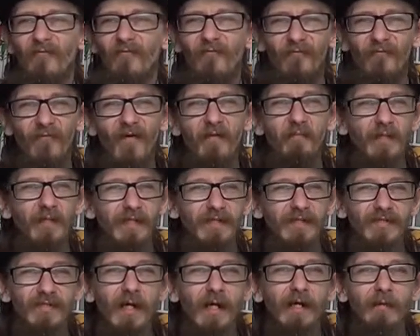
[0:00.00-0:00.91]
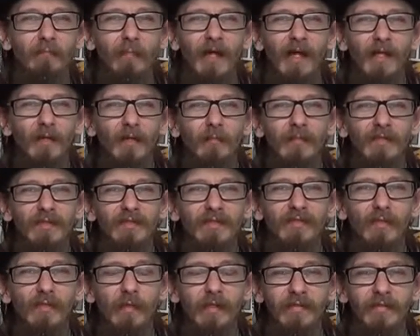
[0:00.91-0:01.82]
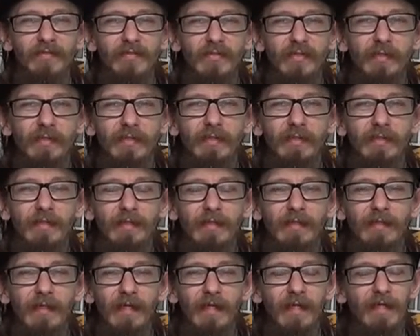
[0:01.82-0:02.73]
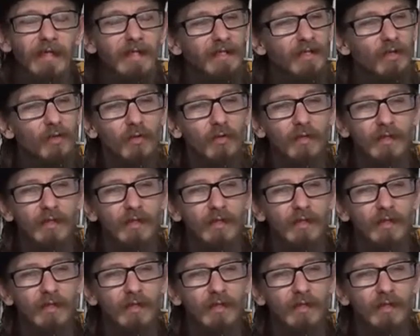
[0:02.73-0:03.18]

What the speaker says: family type element to it. It